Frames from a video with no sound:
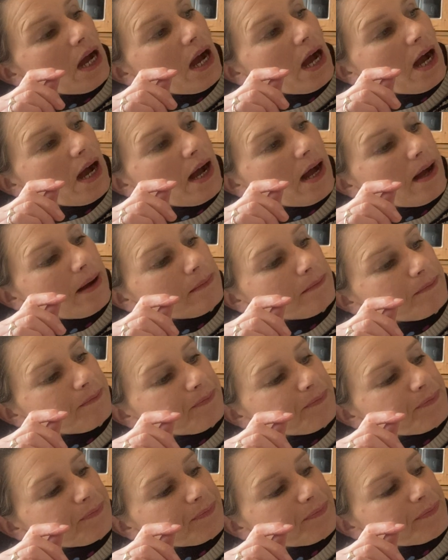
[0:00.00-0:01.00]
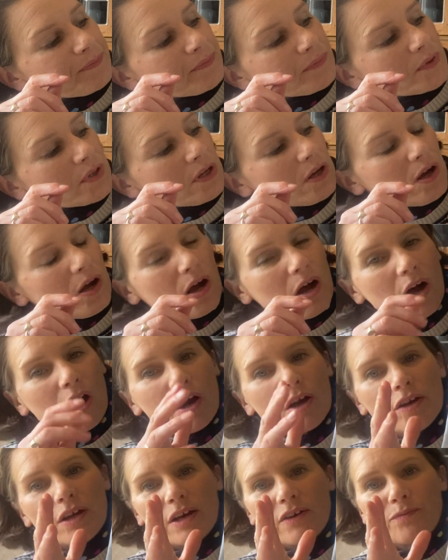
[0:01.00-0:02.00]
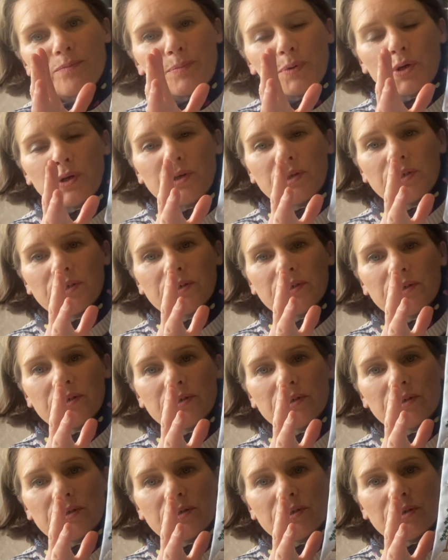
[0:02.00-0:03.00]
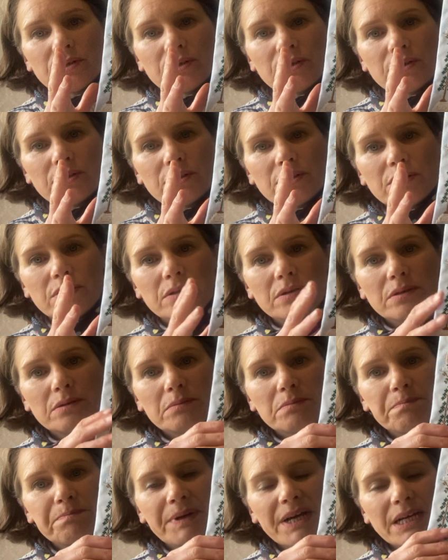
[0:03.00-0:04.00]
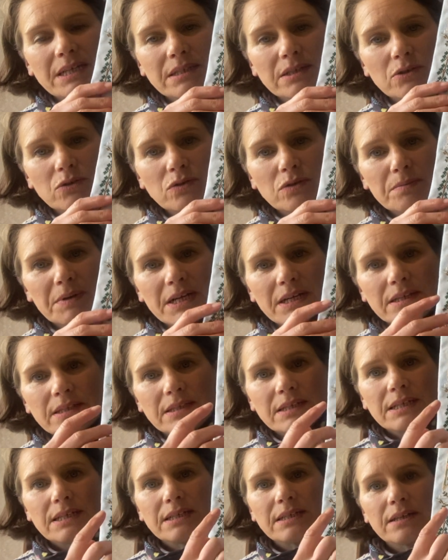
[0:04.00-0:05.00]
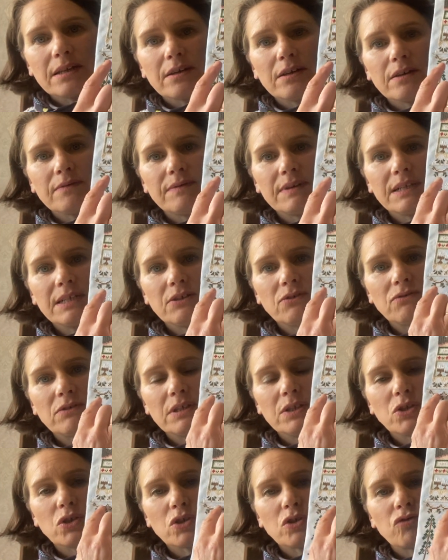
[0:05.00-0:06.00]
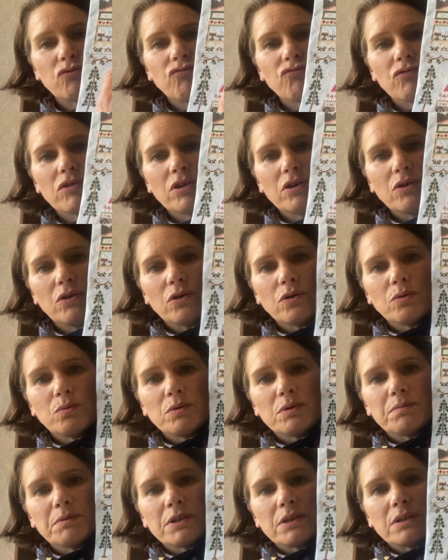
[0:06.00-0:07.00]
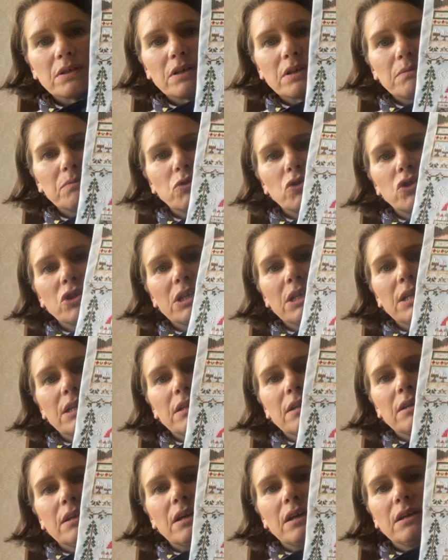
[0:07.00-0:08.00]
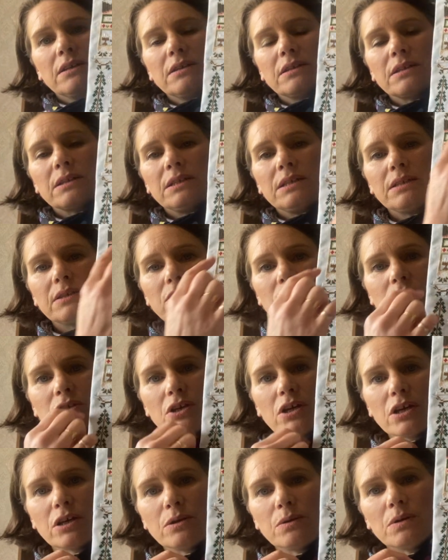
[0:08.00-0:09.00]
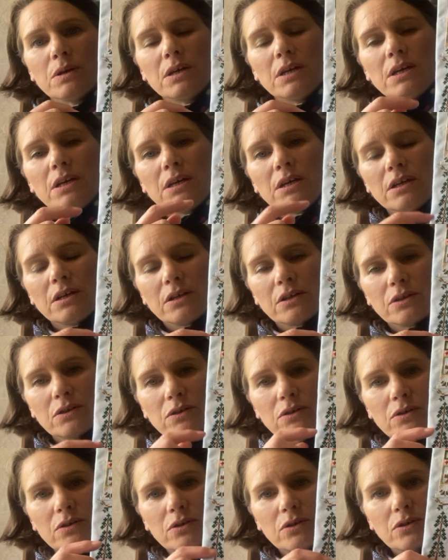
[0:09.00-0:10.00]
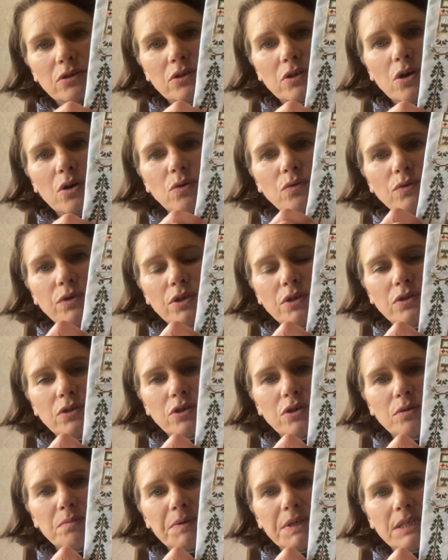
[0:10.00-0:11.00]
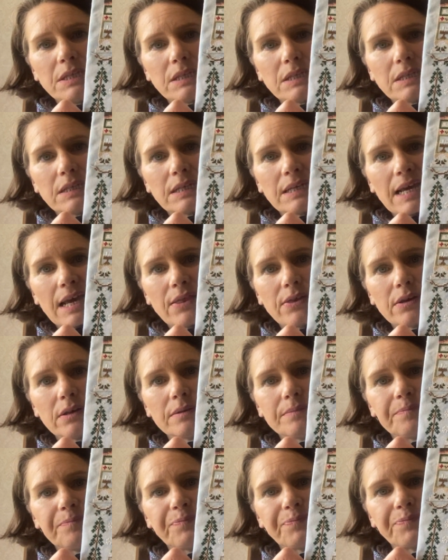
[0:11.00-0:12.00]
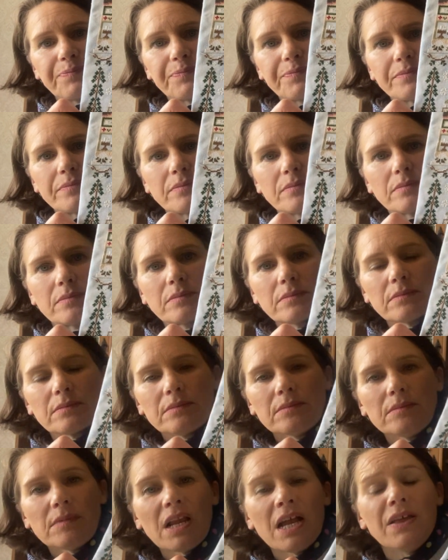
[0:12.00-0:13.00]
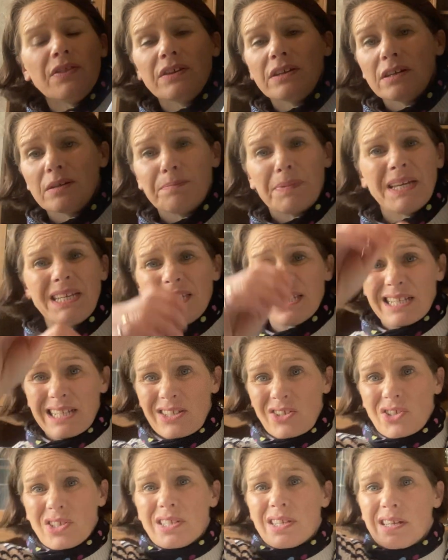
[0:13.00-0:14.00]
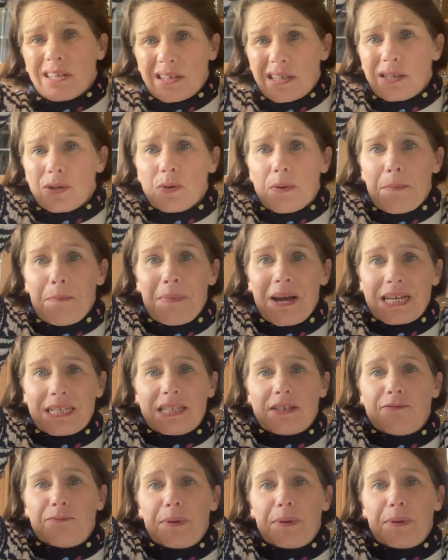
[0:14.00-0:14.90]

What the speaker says: whatever. I have put batting on the back of this, and I've literally just run along with my sewing machine underneath the snow to hold those 2 pieces together. And then I basically just turned it into a massive